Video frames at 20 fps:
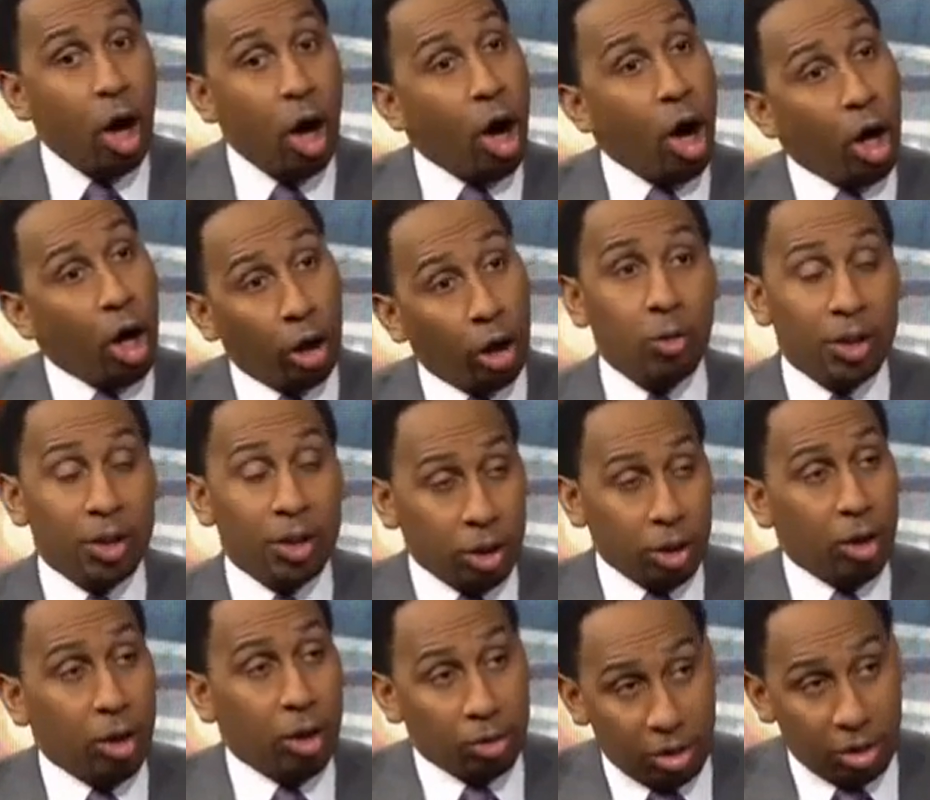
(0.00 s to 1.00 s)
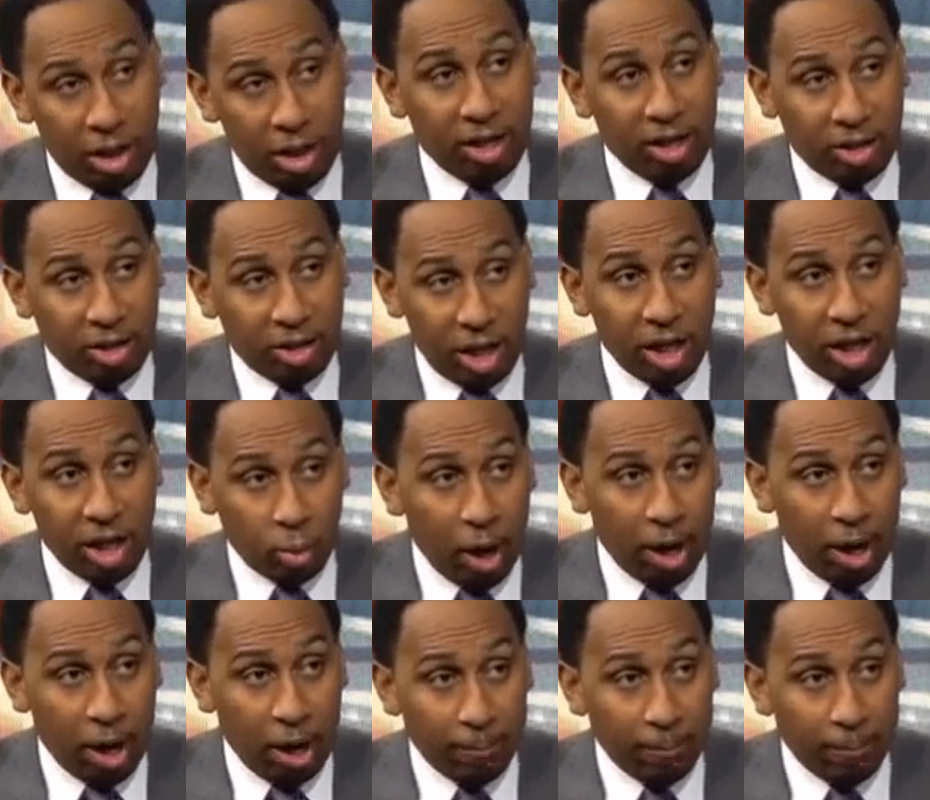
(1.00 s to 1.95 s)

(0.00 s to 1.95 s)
alluded to those things as well.